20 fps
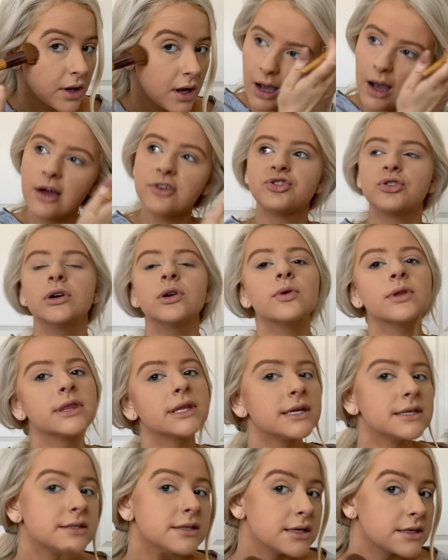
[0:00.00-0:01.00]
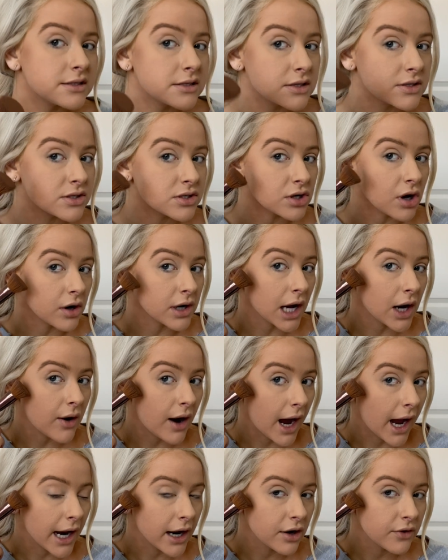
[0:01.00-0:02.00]
A trick with this is to start out
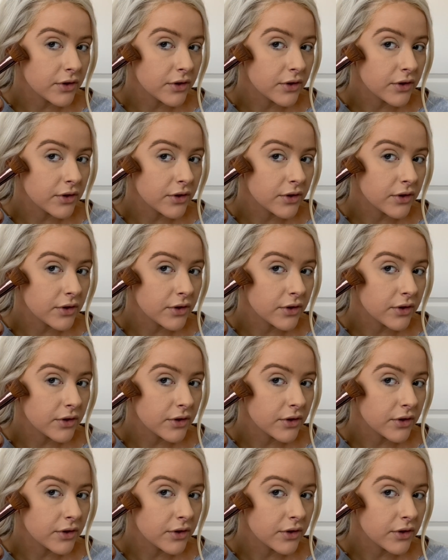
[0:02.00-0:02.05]
higher